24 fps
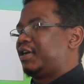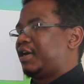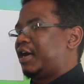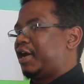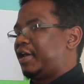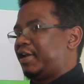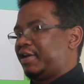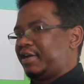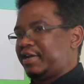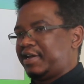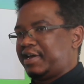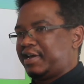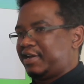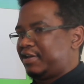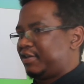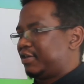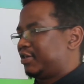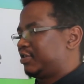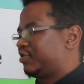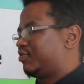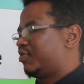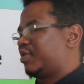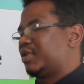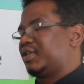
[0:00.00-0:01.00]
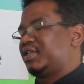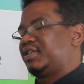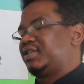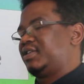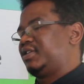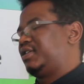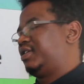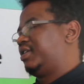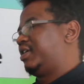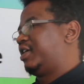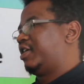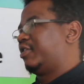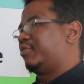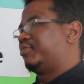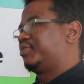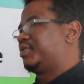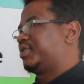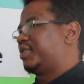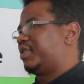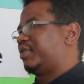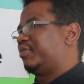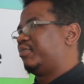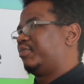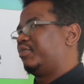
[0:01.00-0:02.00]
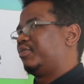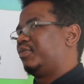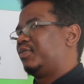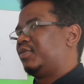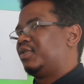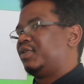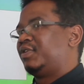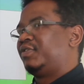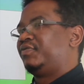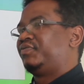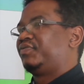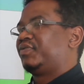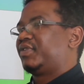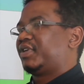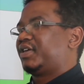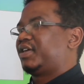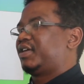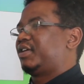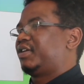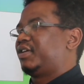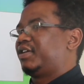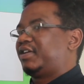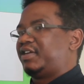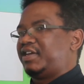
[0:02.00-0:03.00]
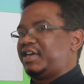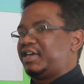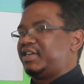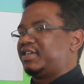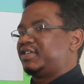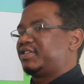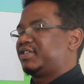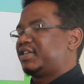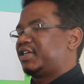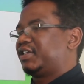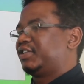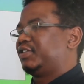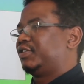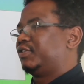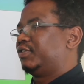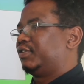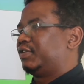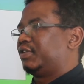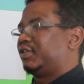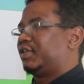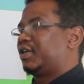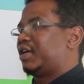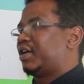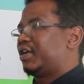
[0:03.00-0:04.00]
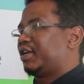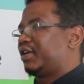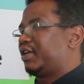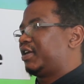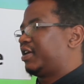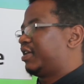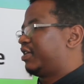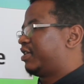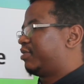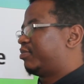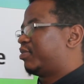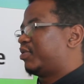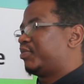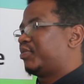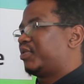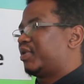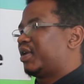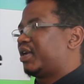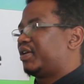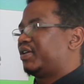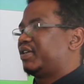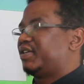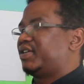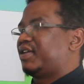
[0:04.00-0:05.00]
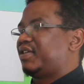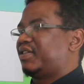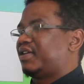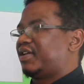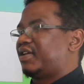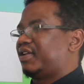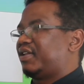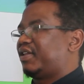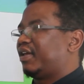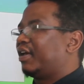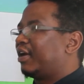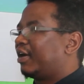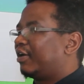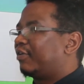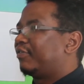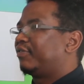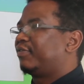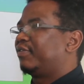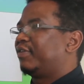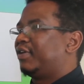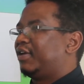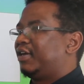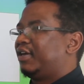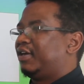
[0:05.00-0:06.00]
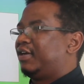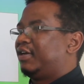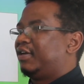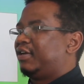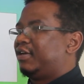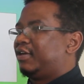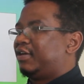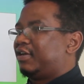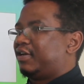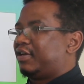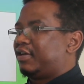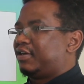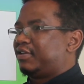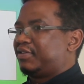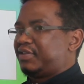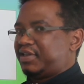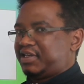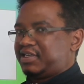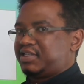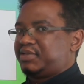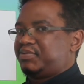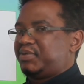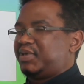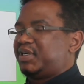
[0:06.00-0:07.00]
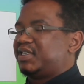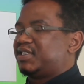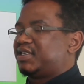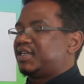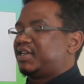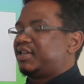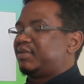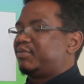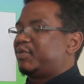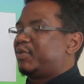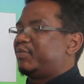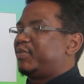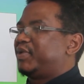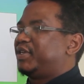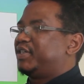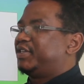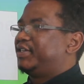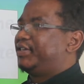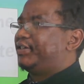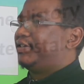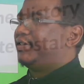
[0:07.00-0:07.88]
And that's what helps them gain traction and get the popularity that they have, the experience at the moment.